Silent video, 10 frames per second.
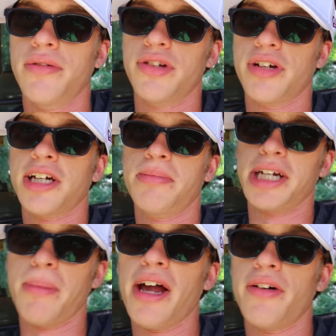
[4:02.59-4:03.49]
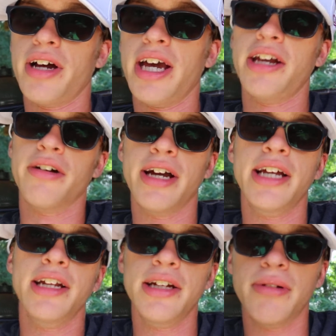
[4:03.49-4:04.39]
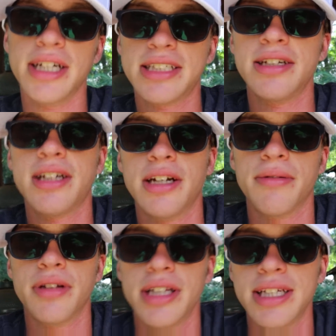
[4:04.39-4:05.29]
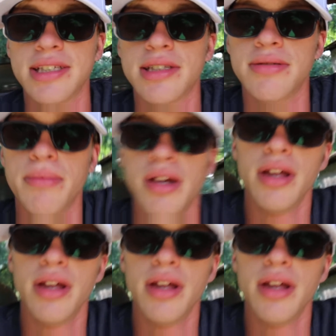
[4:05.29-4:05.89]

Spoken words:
and drink a big bottle of haterade anyway, so you can't really listen to them.